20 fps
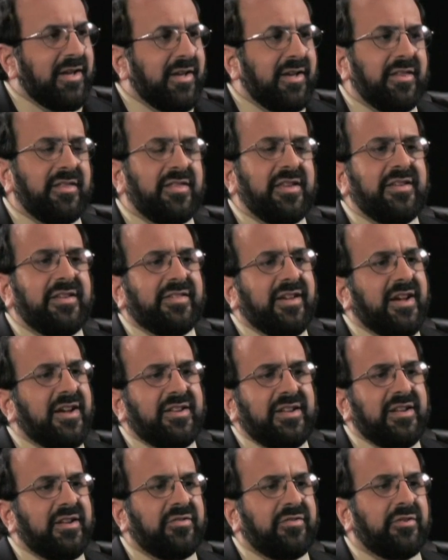these
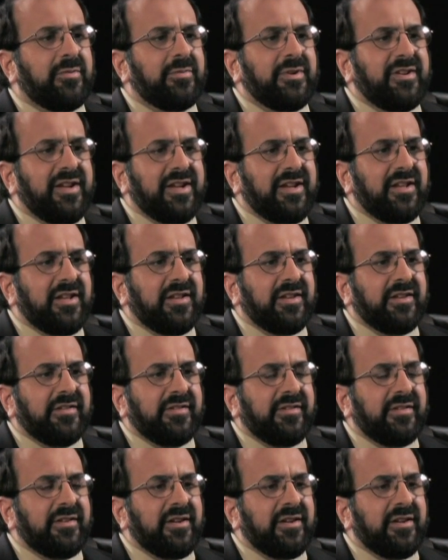ideas are ridiculous.